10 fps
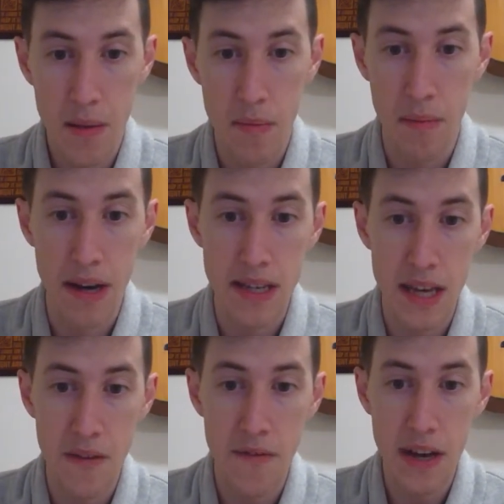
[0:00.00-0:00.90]
But my
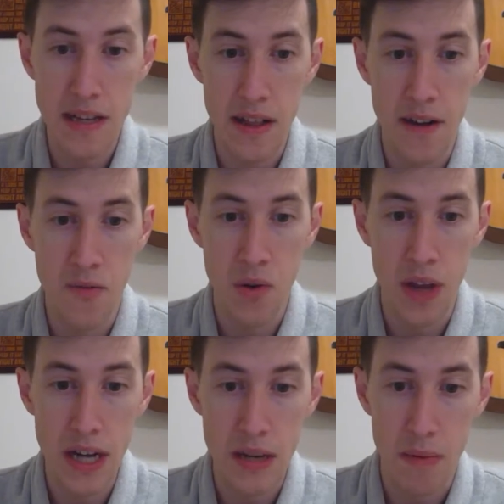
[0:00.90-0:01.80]
steadfast love will
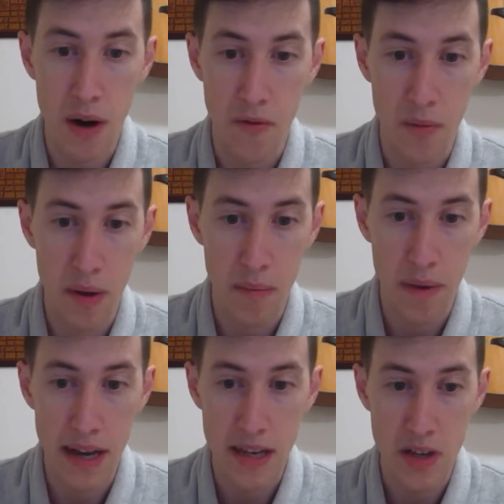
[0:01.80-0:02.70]
not depart from him,
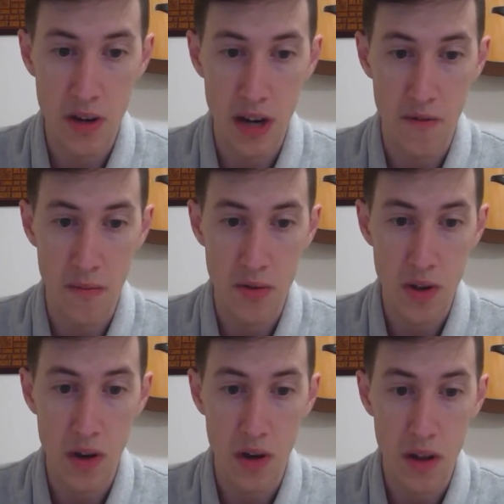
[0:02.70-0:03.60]
as I took it from
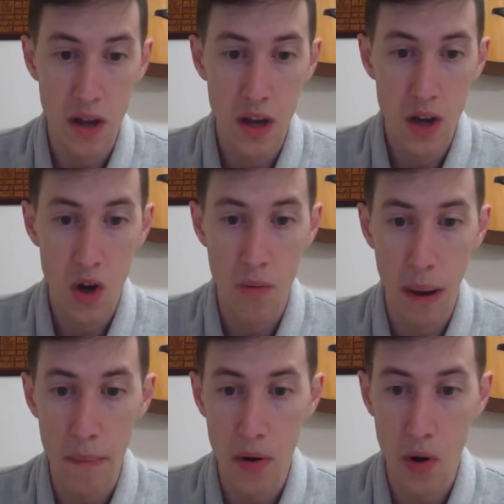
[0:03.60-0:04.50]
Saul, whom
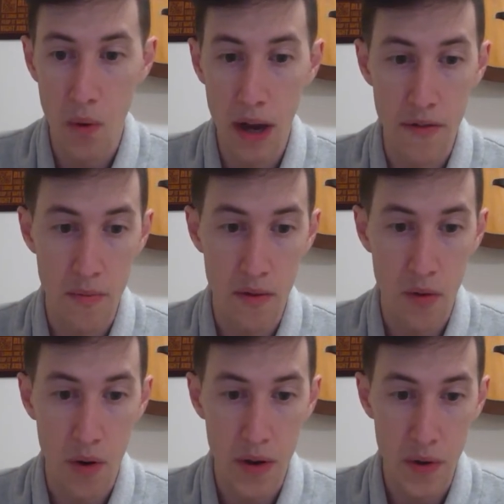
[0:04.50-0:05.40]
I put away from
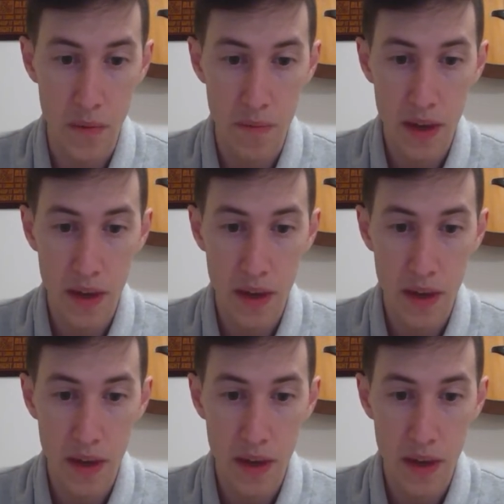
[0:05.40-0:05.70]
before you.